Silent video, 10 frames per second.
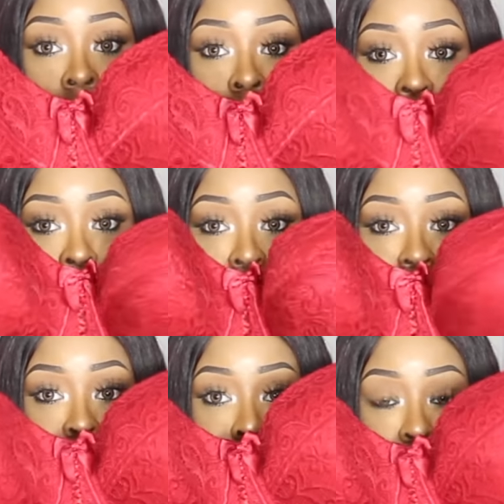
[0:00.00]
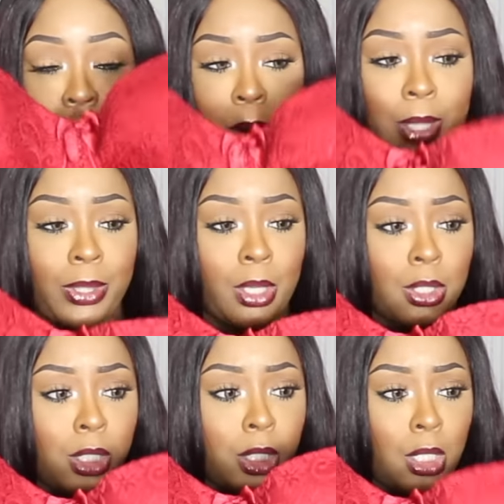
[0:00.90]
and that's that bra right
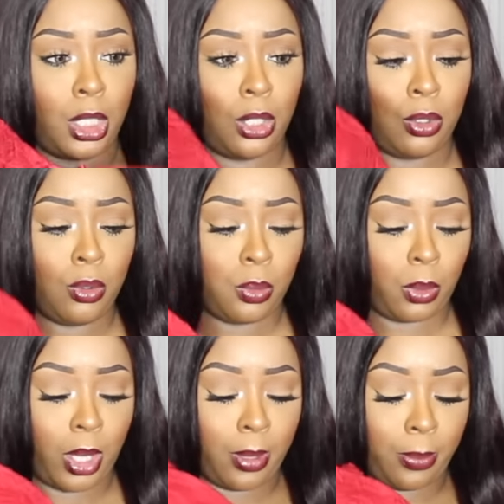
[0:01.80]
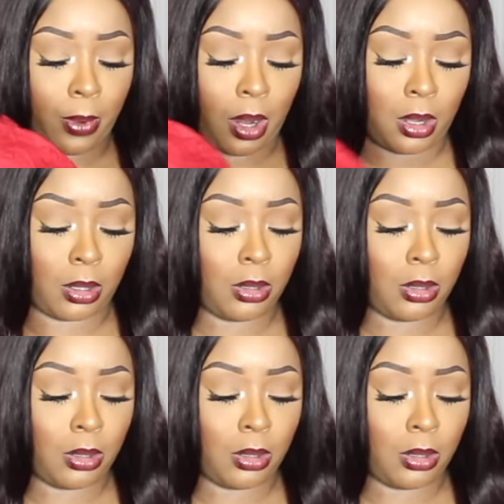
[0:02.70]
there. Just a cute red bra.